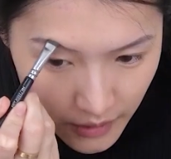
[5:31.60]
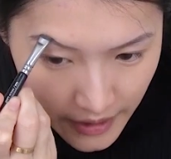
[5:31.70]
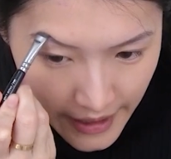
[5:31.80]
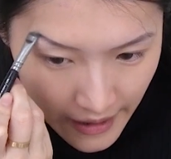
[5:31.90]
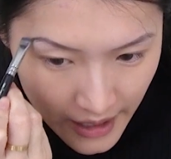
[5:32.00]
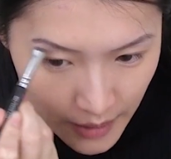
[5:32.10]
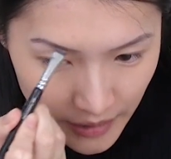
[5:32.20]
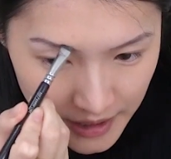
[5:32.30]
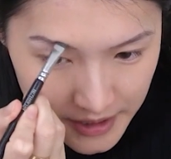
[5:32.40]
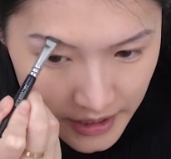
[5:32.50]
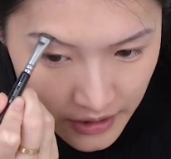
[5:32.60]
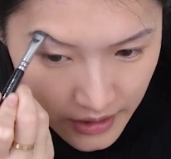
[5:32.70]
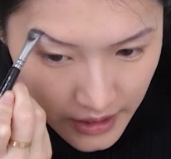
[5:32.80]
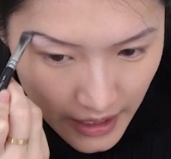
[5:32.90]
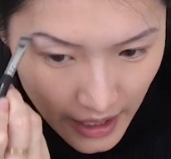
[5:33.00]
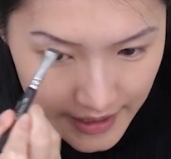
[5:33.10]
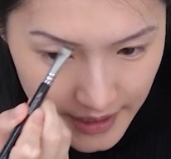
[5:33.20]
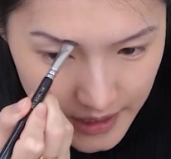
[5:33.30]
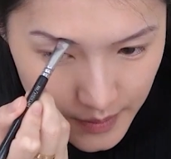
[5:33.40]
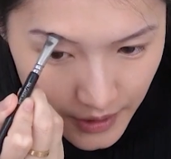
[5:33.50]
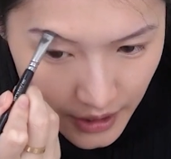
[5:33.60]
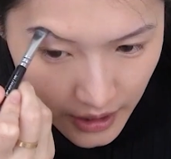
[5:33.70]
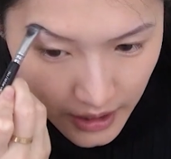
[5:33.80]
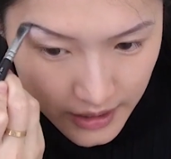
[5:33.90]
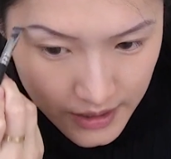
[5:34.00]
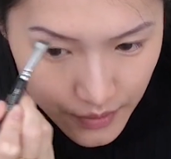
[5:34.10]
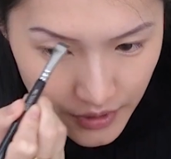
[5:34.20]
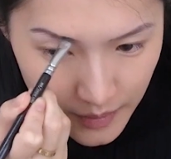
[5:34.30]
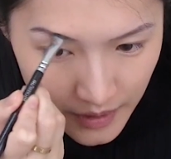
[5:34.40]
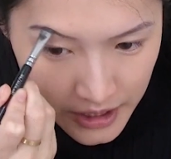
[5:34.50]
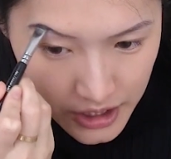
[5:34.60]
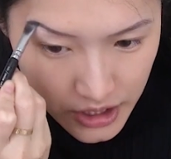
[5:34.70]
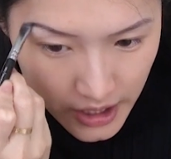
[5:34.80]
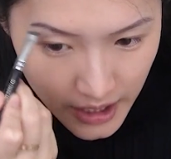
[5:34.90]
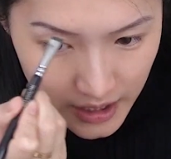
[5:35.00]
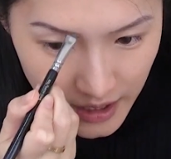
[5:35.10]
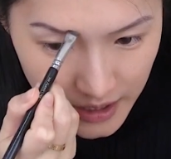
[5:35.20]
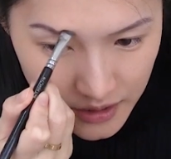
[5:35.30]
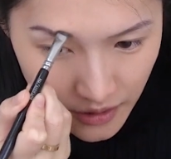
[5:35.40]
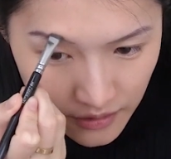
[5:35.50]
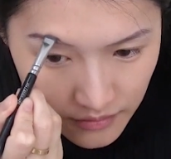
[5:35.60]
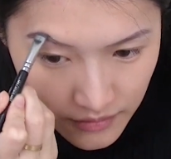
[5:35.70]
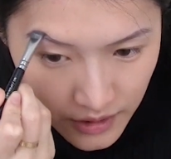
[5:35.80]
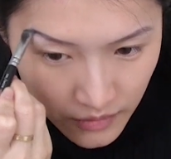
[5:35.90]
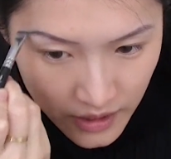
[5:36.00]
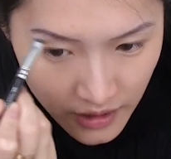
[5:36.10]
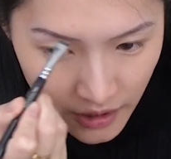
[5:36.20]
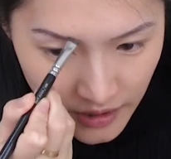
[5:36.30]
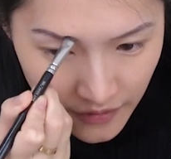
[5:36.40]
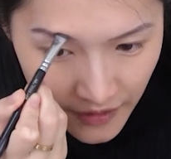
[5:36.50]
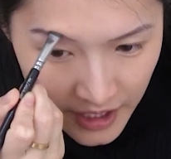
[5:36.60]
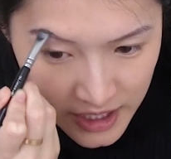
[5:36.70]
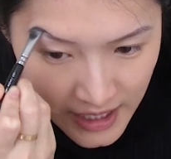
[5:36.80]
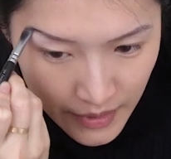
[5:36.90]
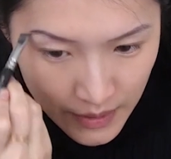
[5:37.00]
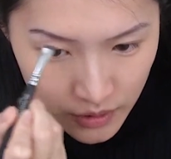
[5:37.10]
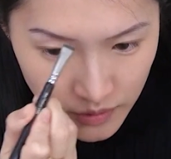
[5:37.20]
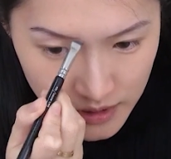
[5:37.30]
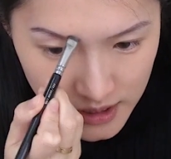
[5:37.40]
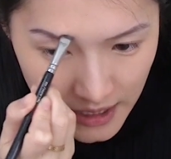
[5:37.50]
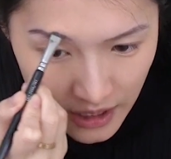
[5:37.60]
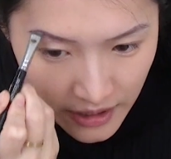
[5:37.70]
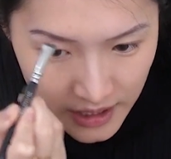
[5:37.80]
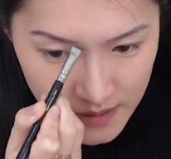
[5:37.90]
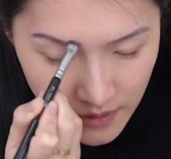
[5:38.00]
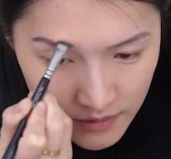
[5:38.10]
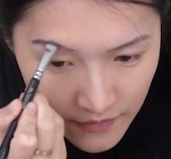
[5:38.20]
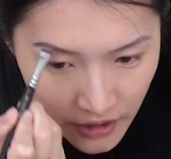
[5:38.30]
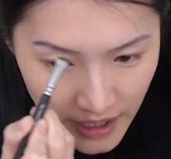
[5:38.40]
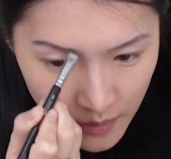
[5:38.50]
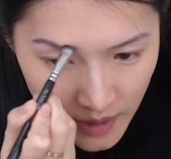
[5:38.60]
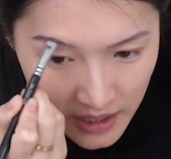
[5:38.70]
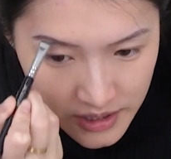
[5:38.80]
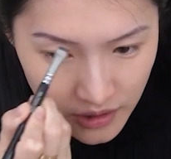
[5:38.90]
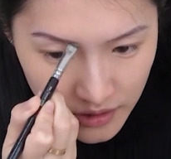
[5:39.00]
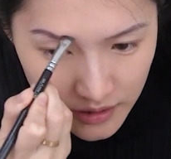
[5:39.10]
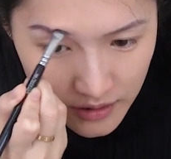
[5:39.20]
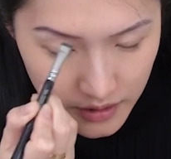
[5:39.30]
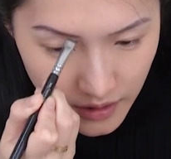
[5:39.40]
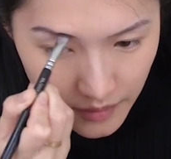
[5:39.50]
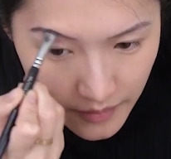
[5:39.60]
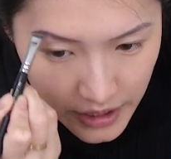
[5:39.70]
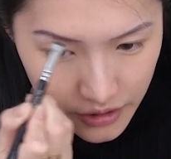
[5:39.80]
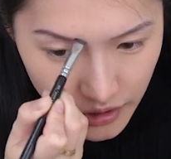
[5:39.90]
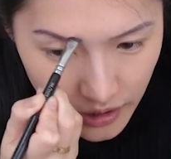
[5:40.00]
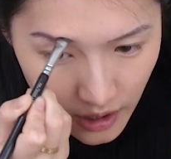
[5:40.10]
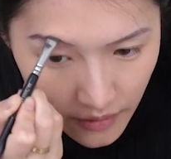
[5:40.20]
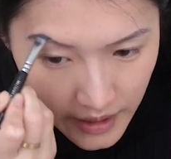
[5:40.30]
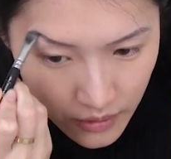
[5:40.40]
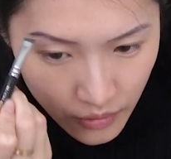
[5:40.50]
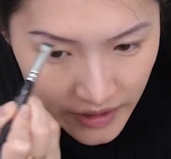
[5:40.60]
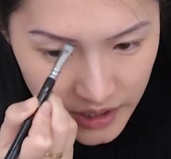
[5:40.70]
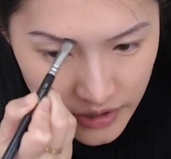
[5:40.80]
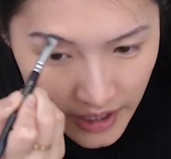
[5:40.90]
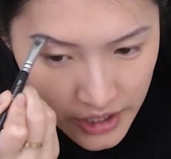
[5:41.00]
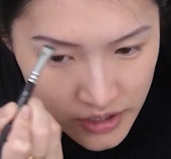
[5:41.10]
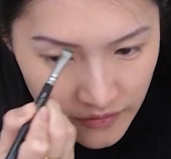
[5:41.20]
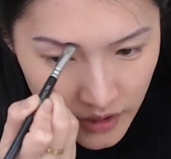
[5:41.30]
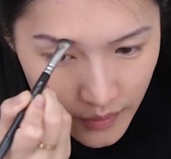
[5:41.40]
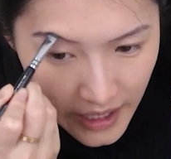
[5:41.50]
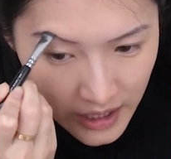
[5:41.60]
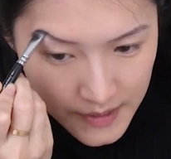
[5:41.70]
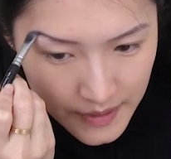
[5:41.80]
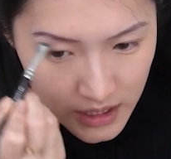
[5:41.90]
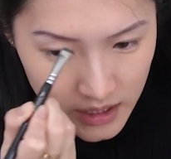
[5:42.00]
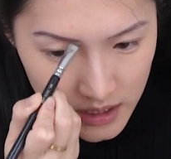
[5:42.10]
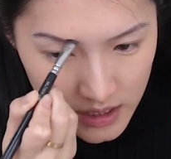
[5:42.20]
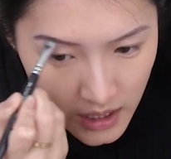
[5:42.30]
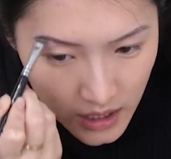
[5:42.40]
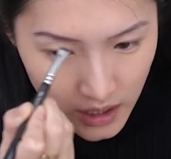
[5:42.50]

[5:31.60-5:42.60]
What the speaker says: We want our eyebrows to look nice because pretty much that is one of the only features that people will see on us once we've got our mask on. So make sure you're going with the direction of your brows because